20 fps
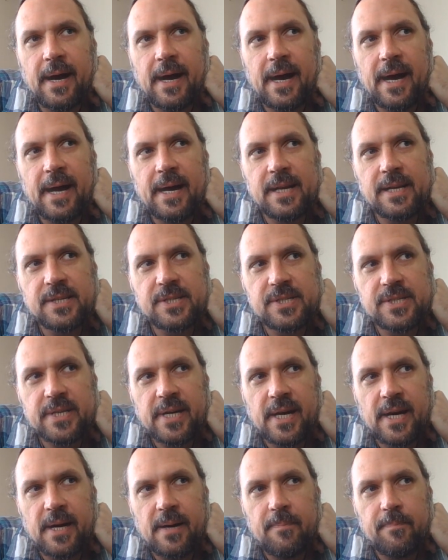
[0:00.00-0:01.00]
And
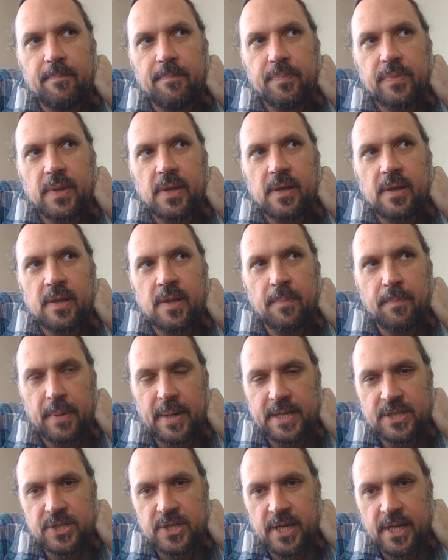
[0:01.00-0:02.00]
the
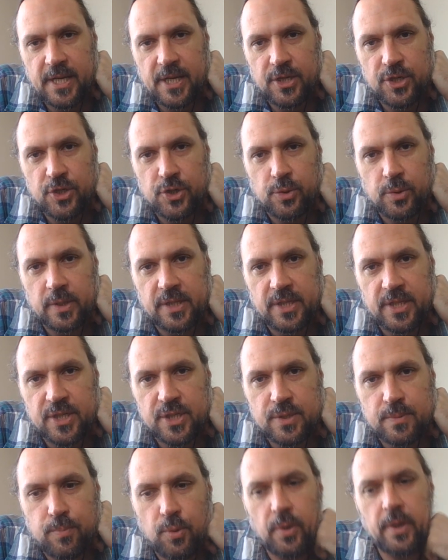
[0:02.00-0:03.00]
best I can do at
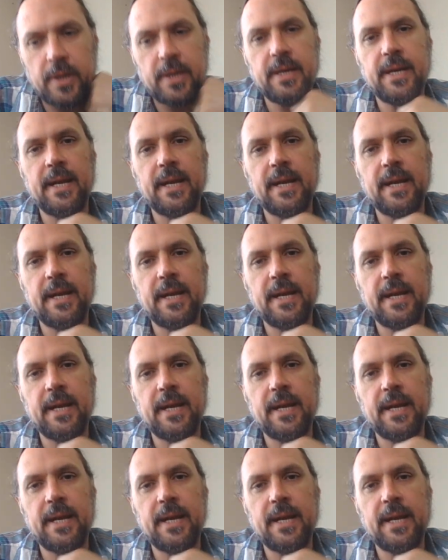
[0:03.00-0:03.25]
this point